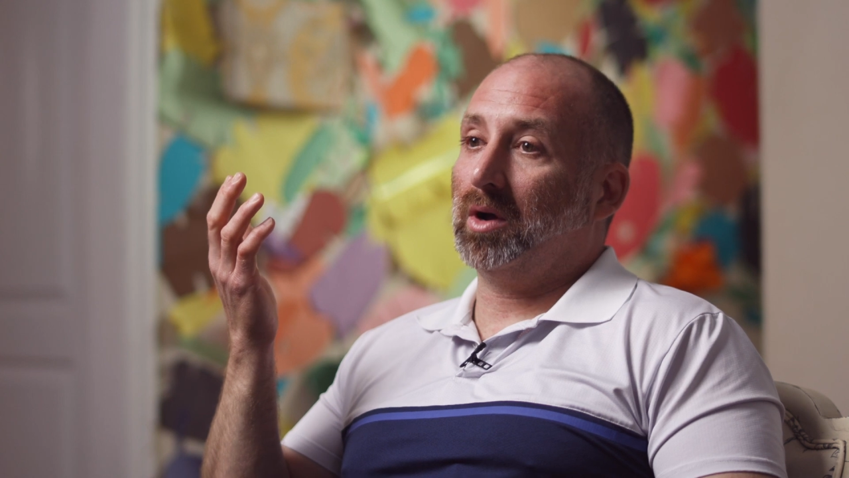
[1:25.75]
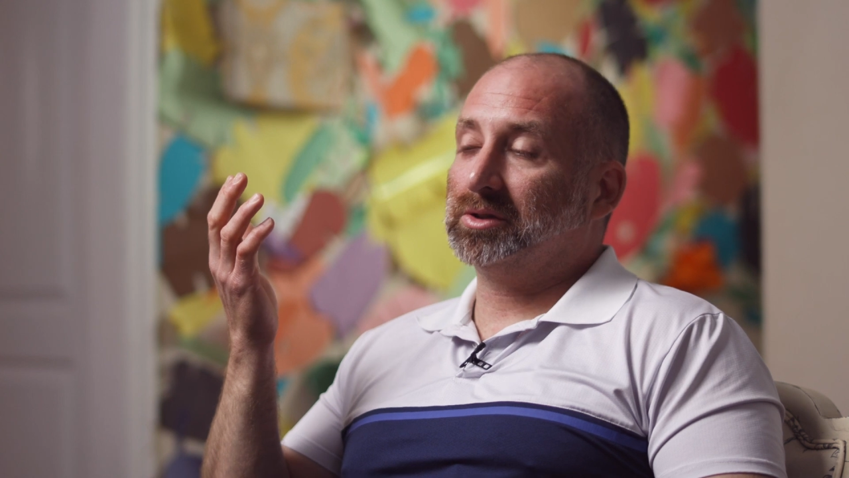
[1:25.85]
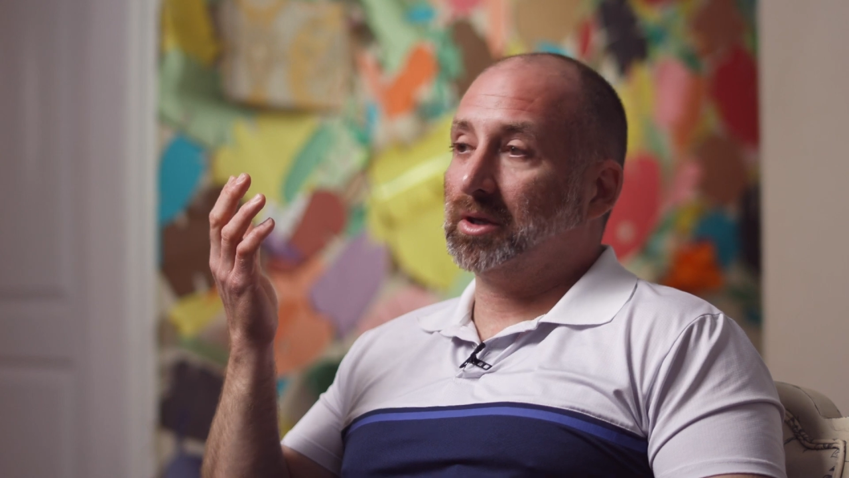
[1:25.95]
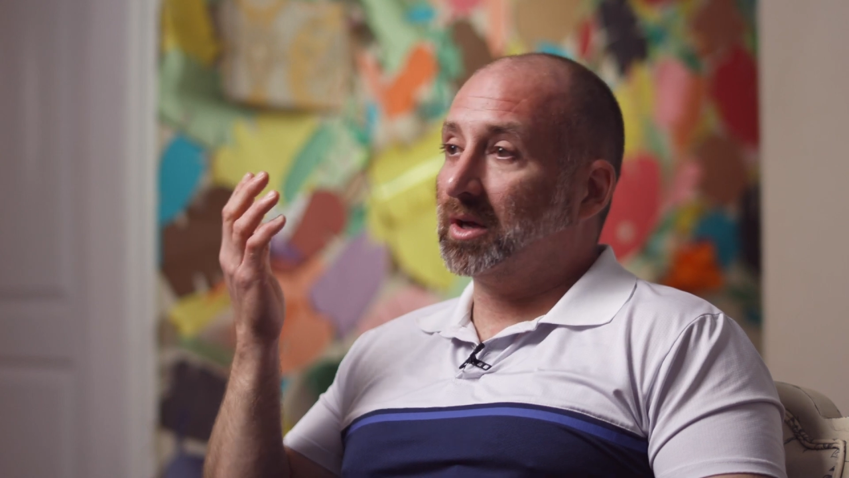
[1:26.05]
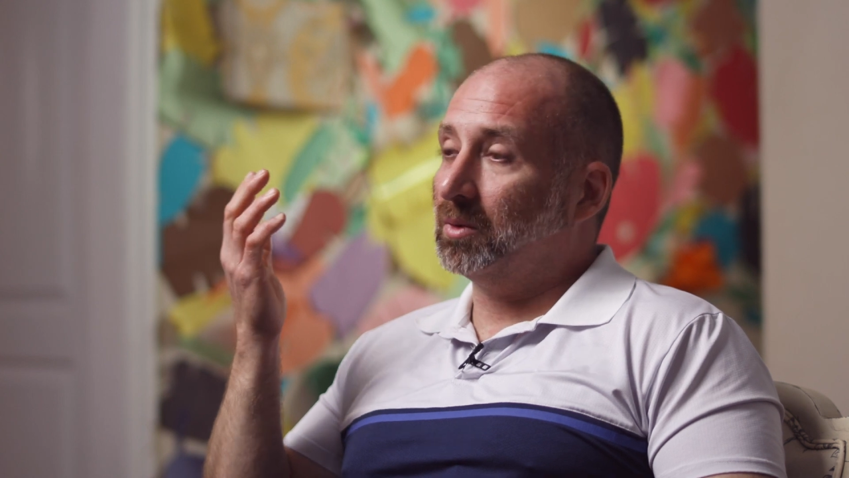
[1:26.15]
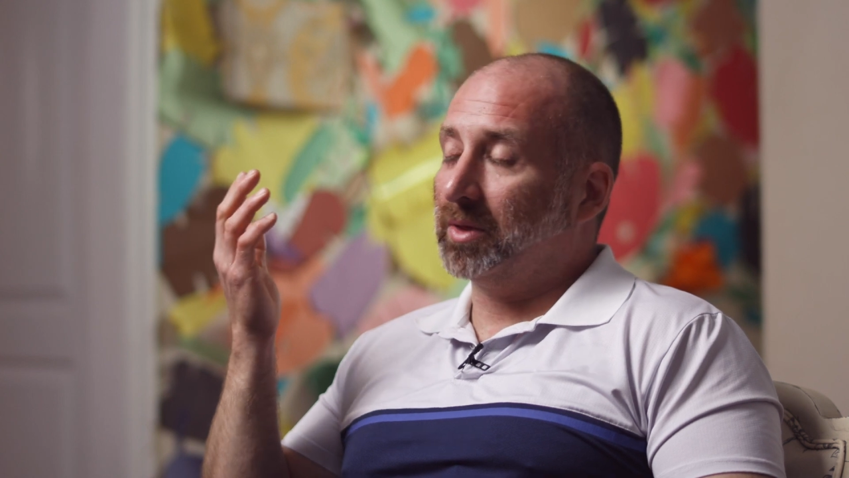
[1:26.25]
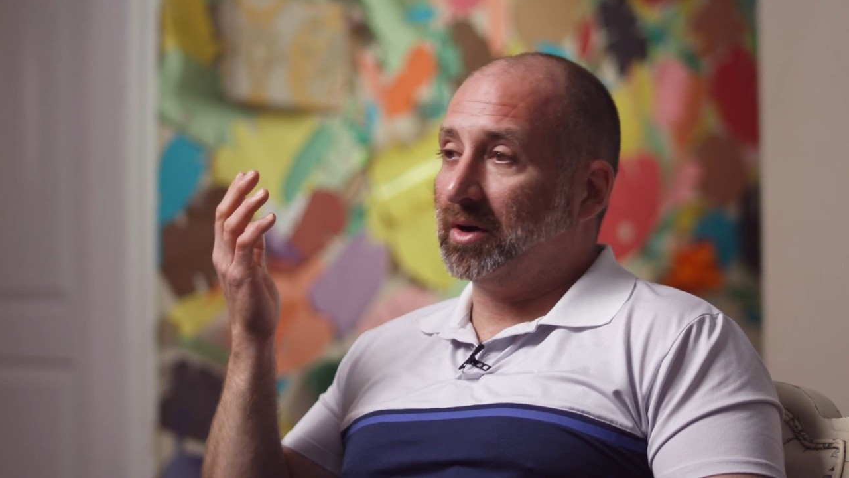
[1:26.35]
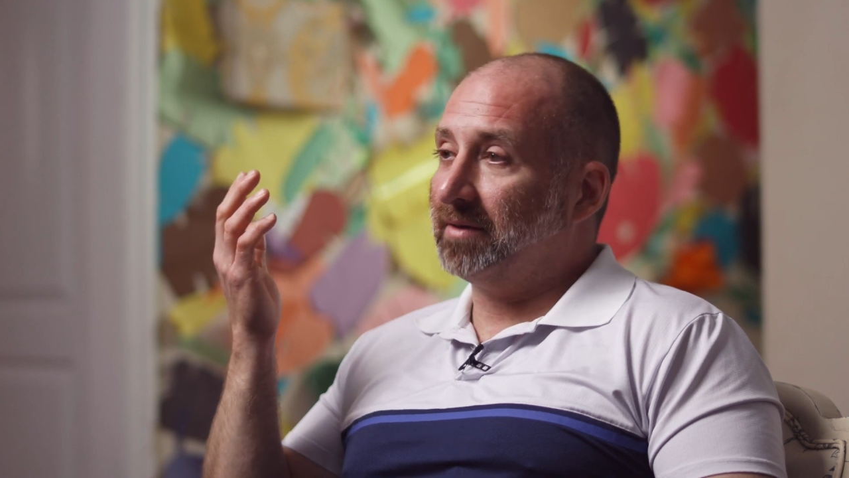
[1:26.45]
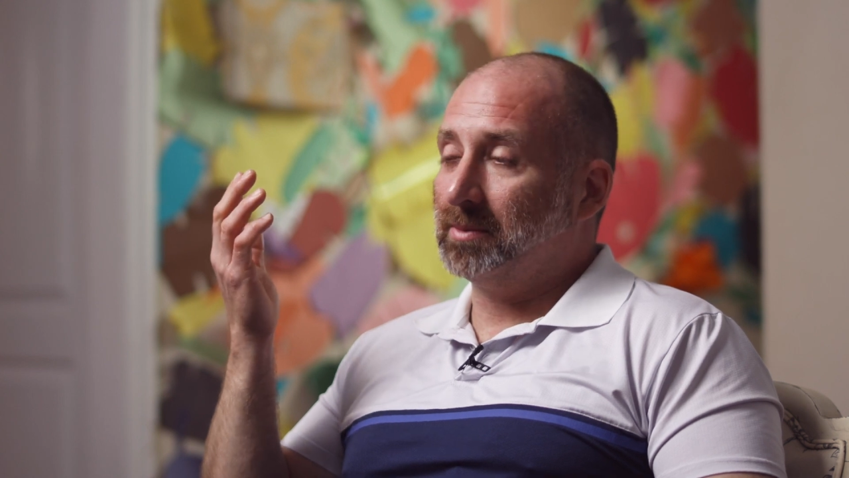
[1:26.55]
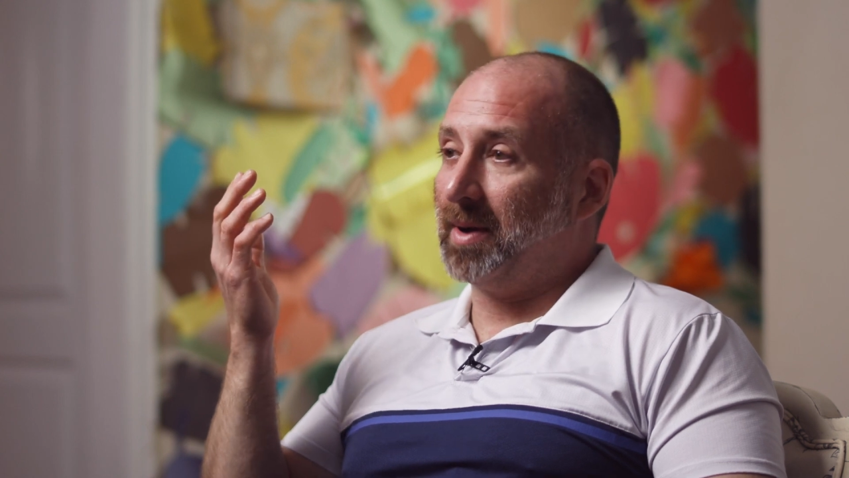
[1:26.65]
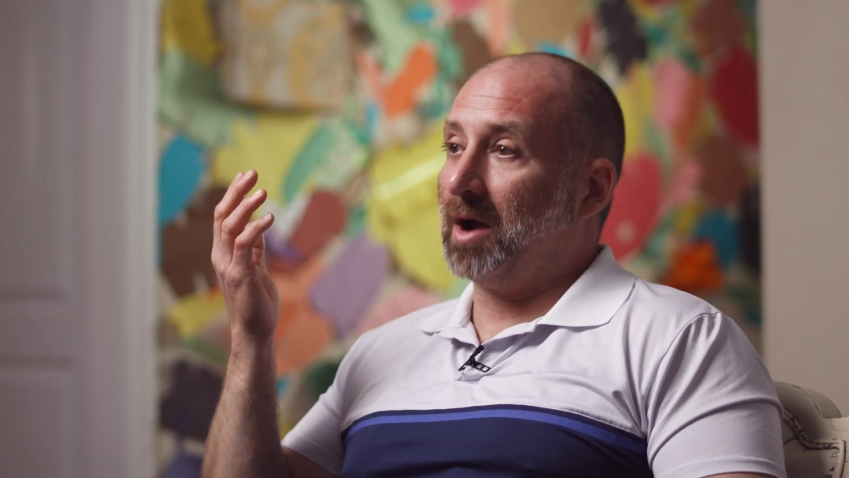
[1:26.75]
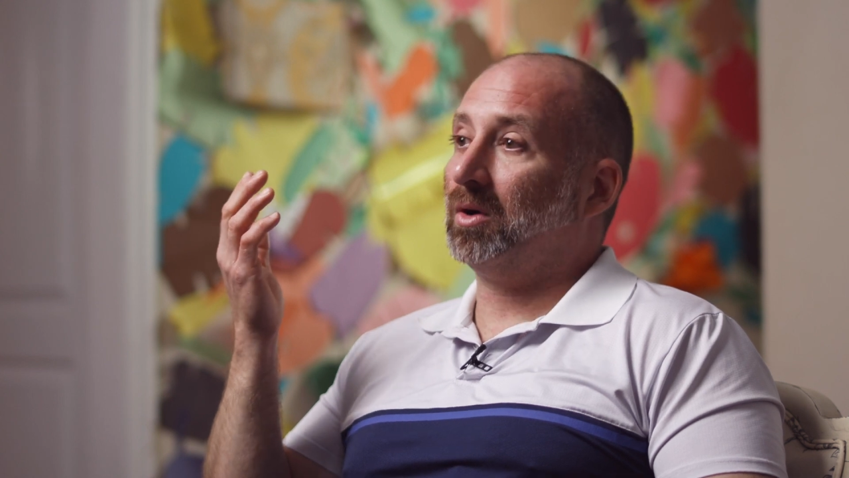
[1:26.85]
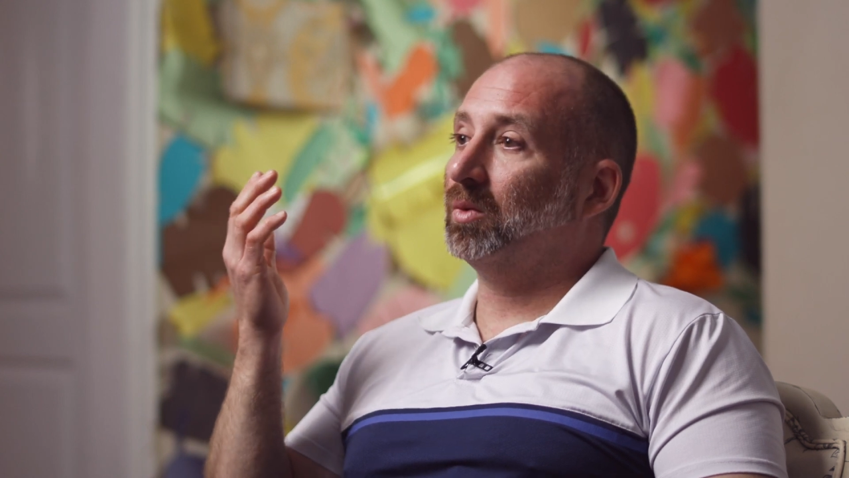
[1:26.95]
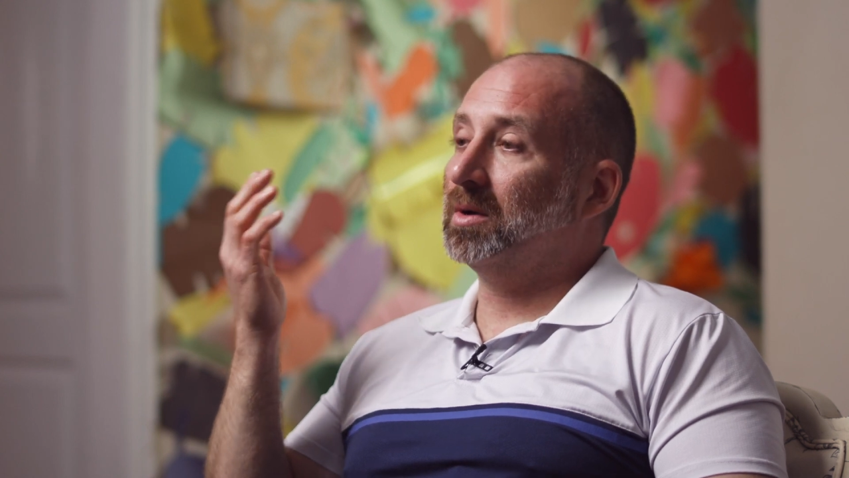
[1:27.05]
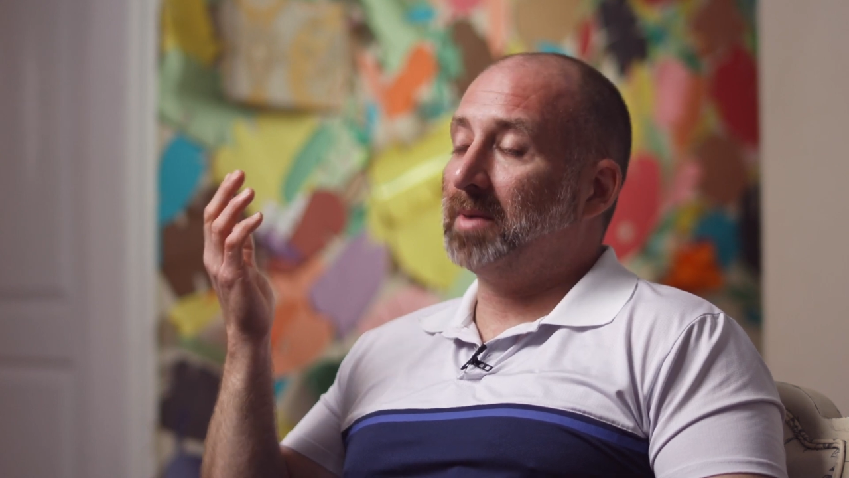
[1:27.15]
I was like, okay, well, they don't have any power.
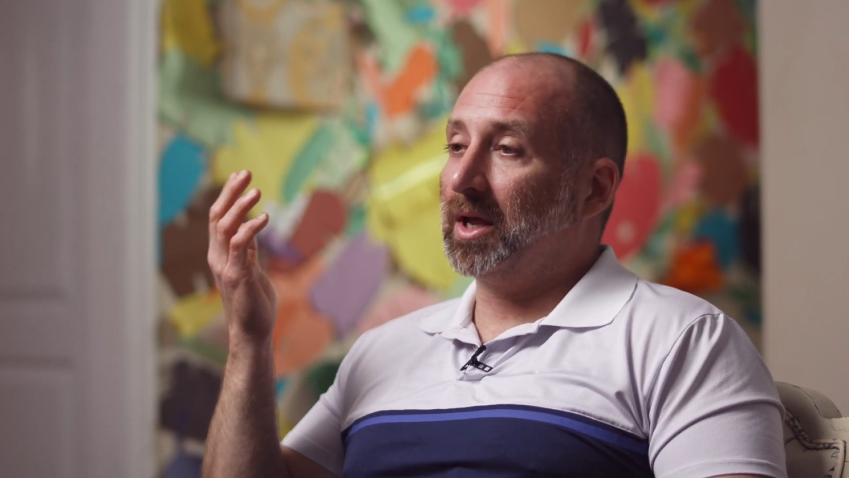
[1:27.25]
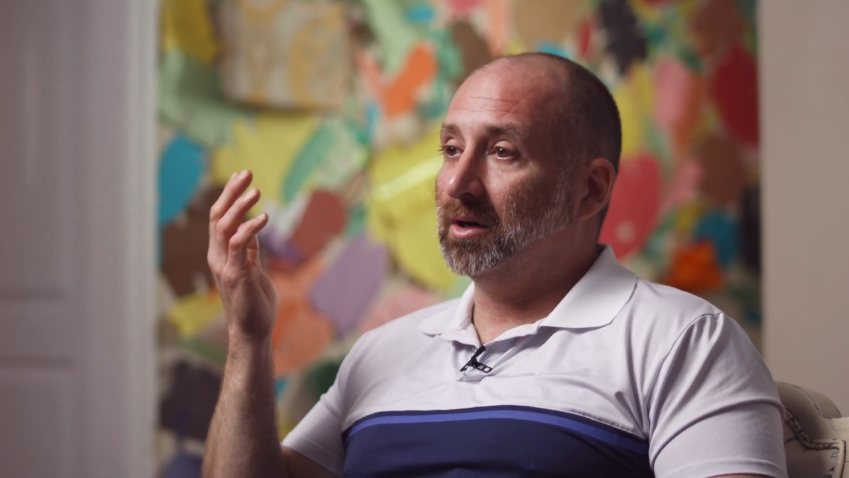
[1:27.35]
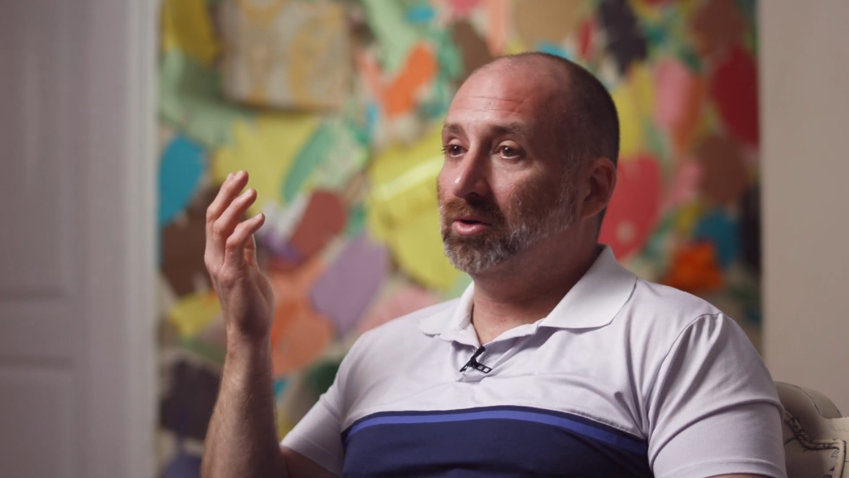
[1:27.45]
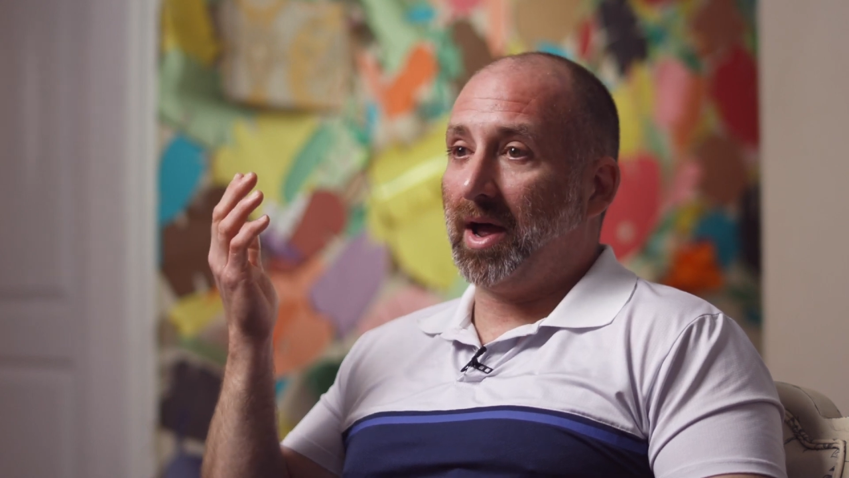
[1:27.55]
What am I going to do?